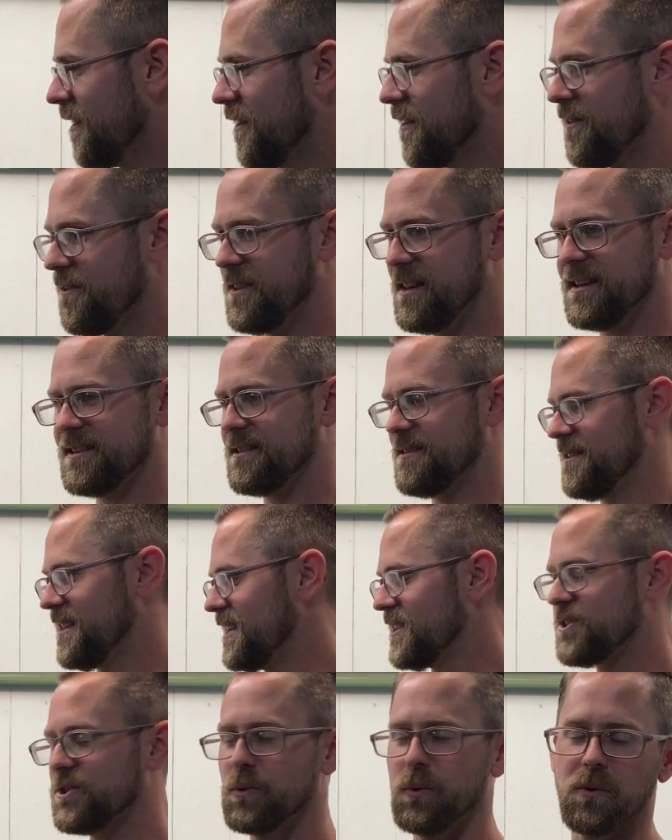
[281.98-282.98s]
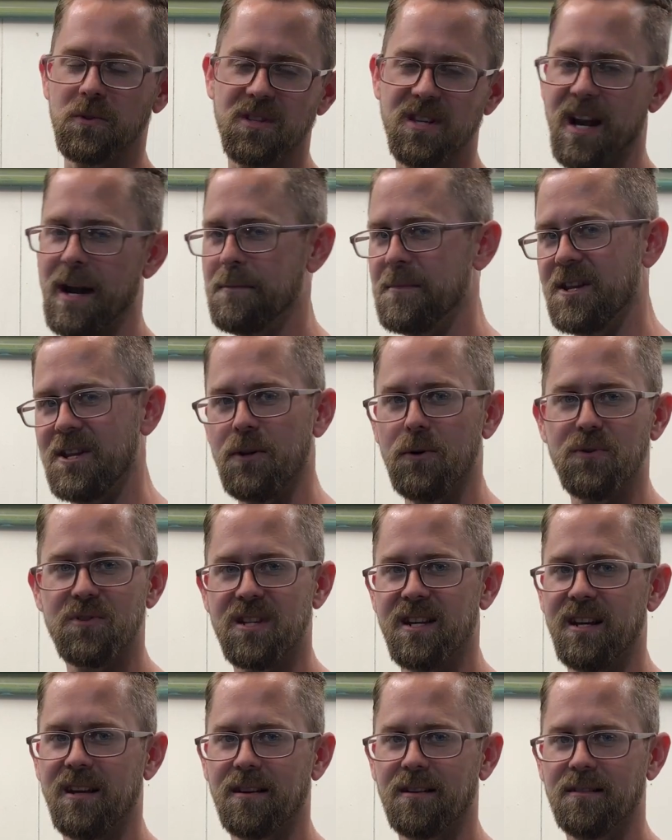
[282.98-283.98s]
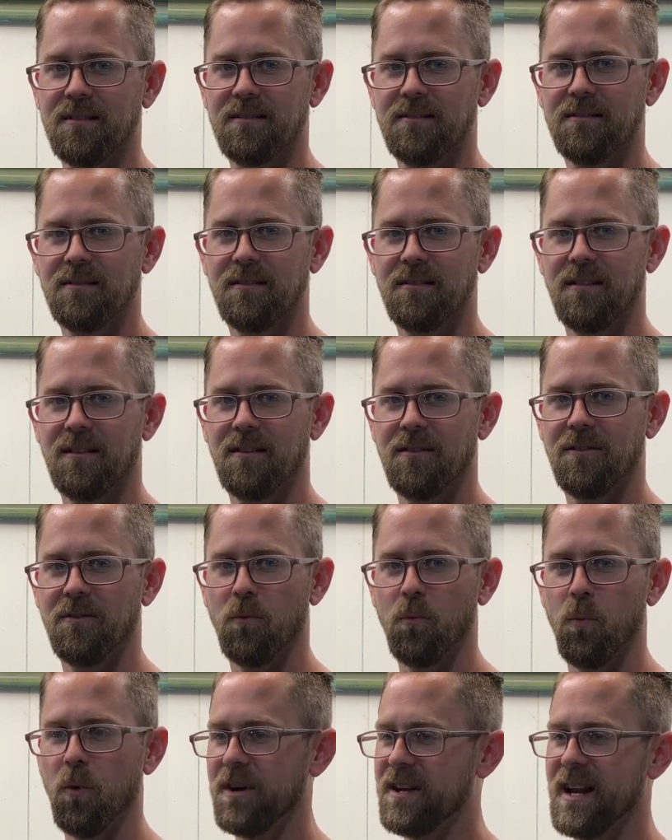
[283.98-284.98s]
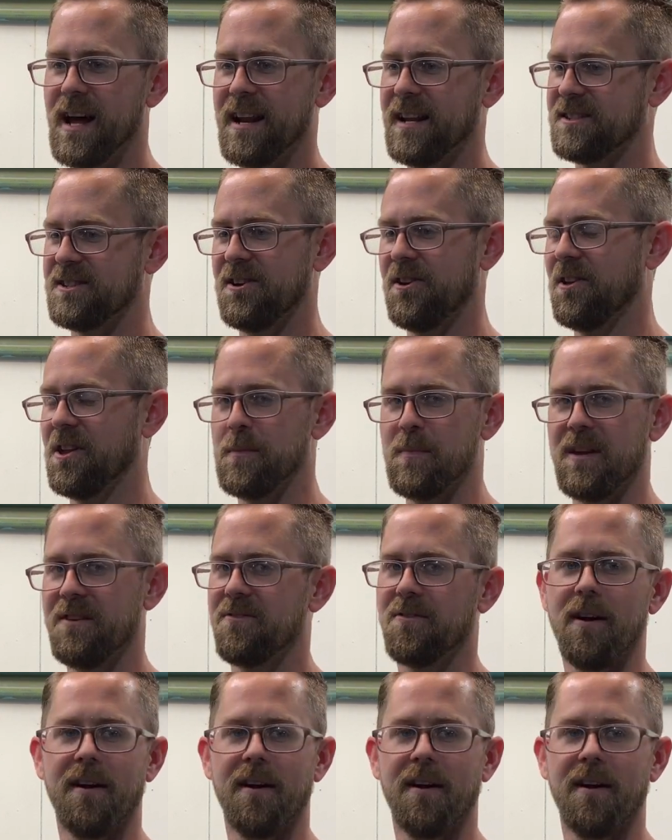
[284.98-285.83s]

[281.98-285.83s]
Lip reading: these tools that I'm going to use in here would not necessarily be for